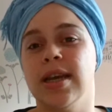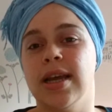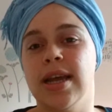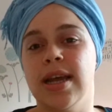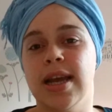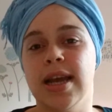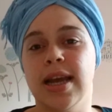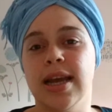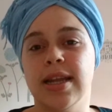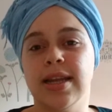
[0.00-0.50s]

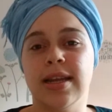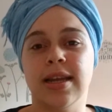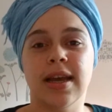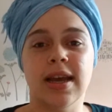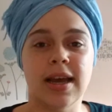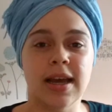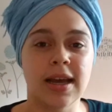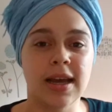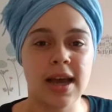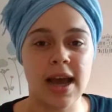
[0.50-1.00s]
And
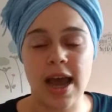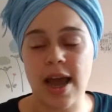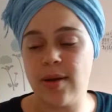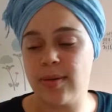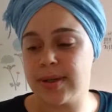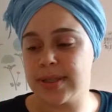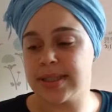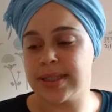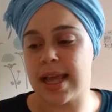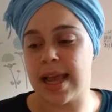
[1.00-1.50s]
I
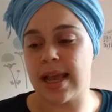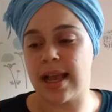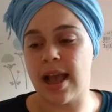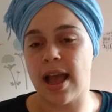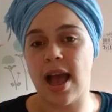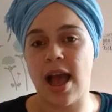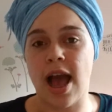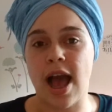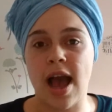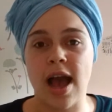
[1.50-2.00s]
was like,
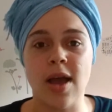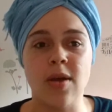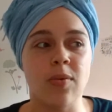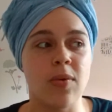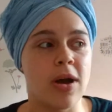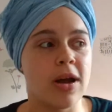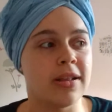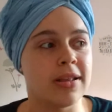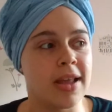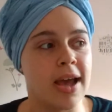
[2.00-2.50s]
I
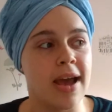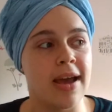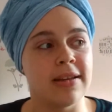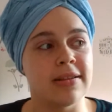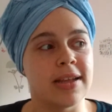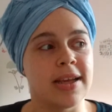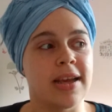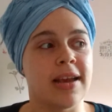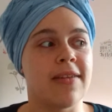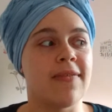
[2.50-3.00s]
want that.
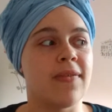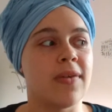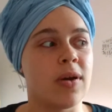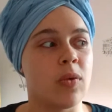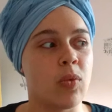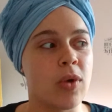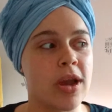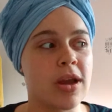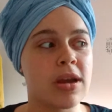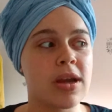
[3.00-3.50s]
Like, if
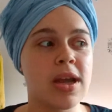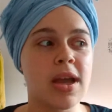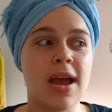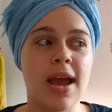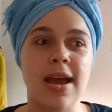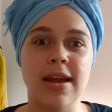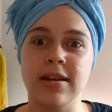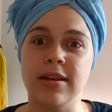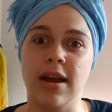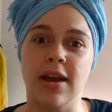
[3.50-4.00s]
wearing a
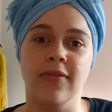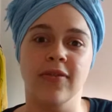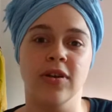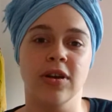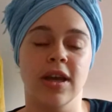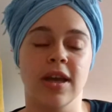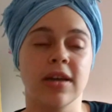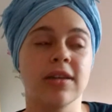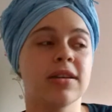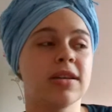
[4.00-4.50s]
head
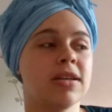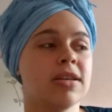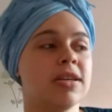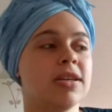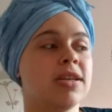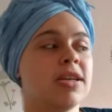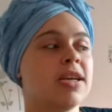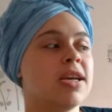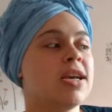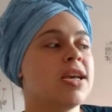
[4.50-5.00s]
covering
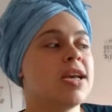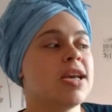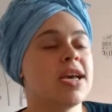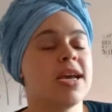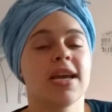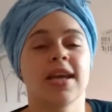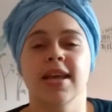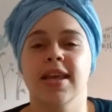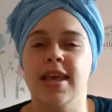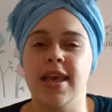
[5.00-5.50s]

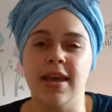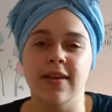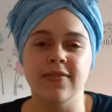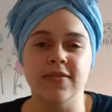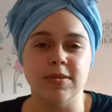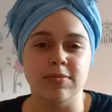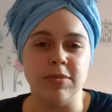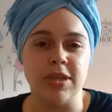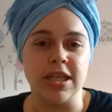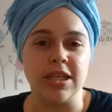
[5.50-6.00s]

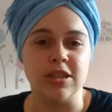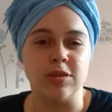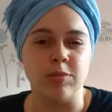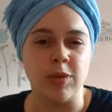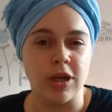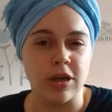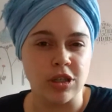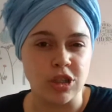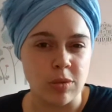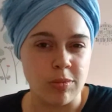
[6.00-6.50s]
gives me
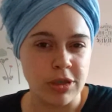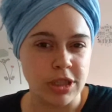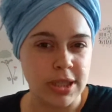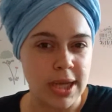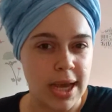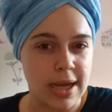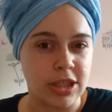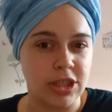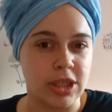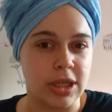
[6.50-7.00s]
spiritual
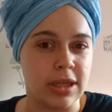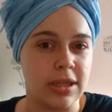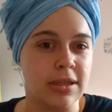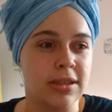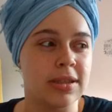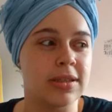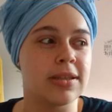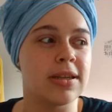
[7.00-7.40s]
protection,